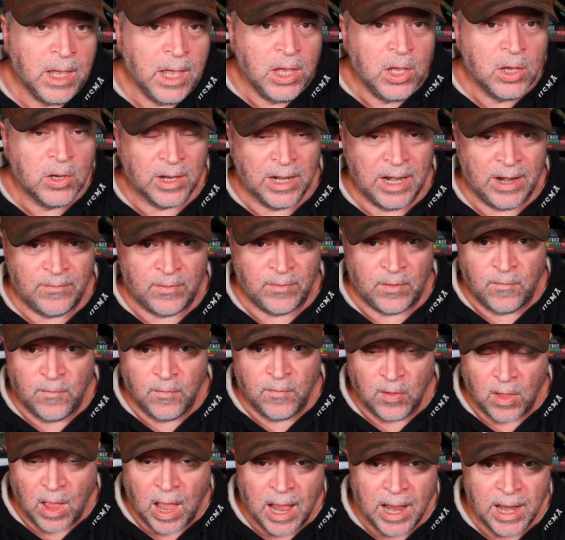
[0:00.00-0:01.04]
You could have a
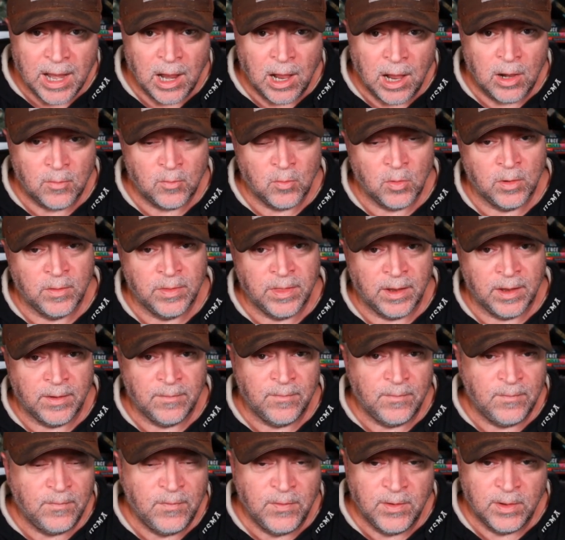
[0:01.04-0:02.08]
fly out where
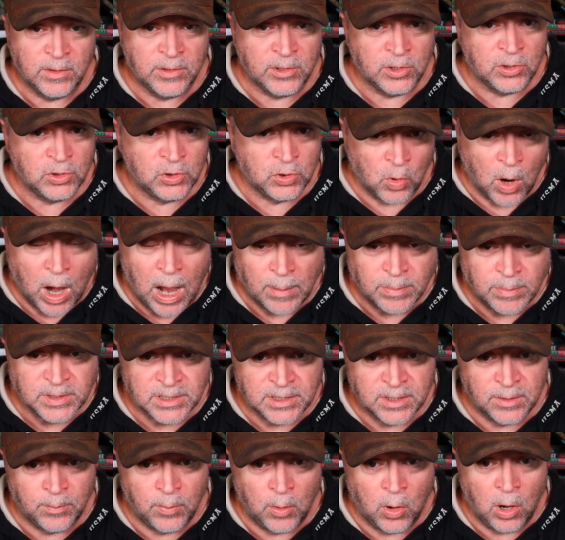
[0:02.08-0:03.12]
the fielder
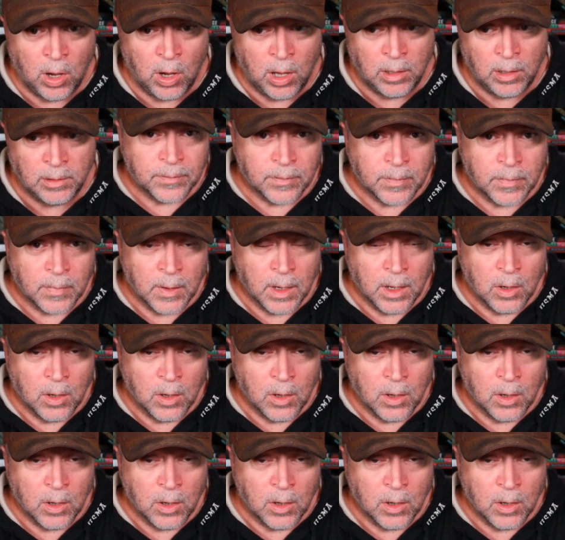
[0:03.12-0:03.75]
drops the ball.